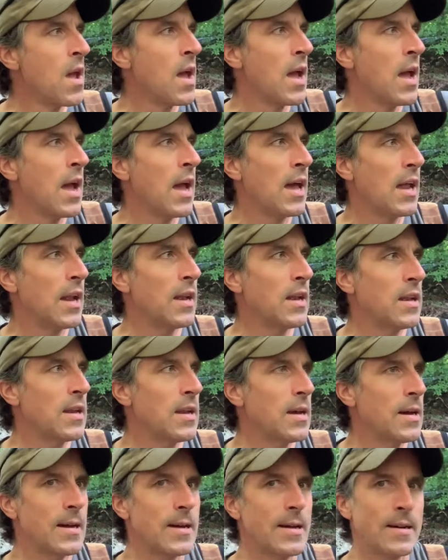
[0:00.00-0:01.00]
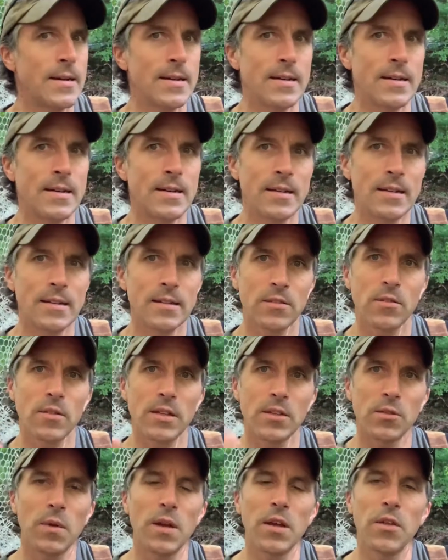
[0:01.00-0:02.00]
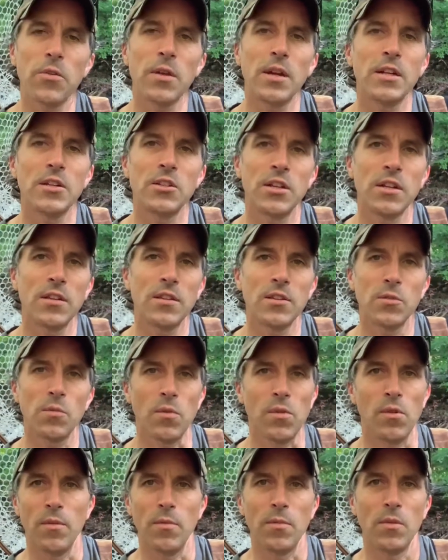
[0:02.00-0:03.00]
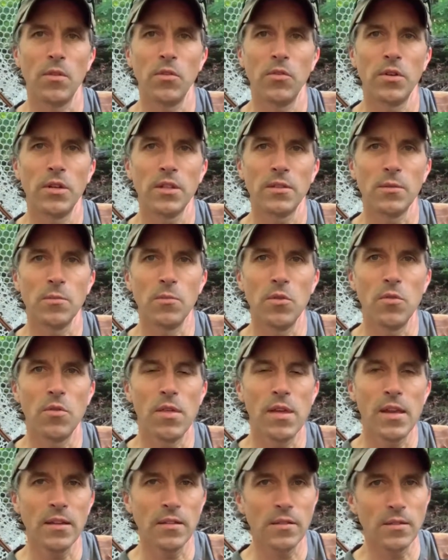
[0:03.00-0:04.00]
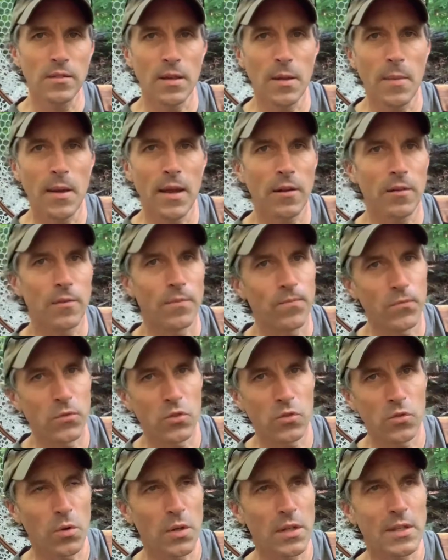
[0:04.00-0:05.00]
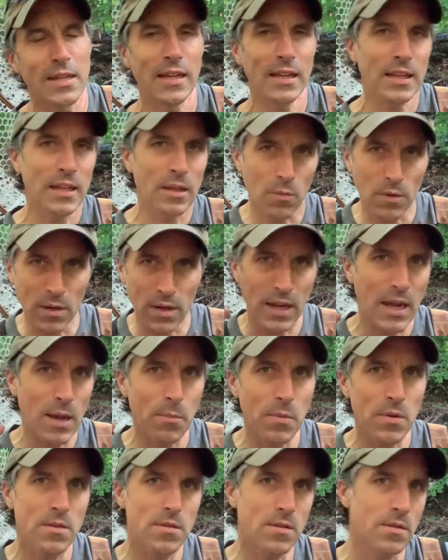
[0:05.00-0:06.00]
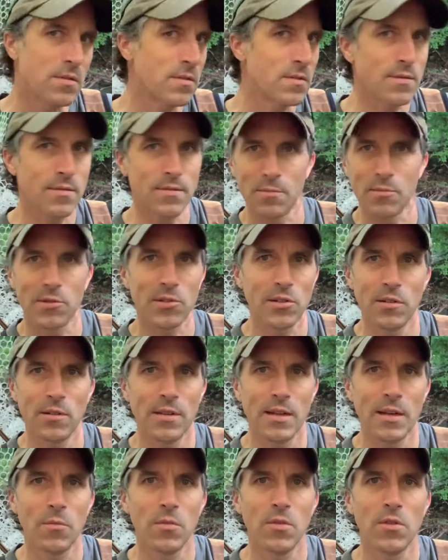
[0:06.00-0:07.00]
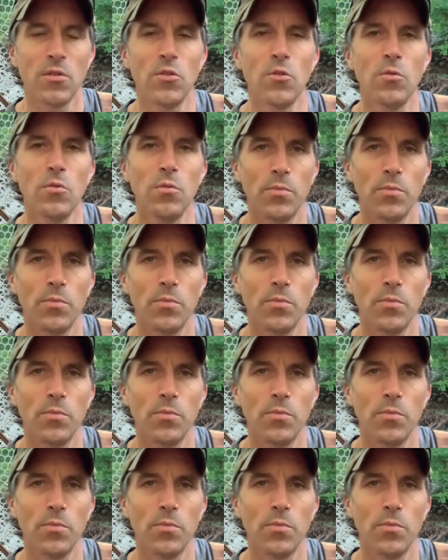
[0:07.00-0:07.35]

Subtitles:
And so that's why I thought I'd share this with you. I've been learning some new things about storytelling and what happens, and so I'm sharing that with you.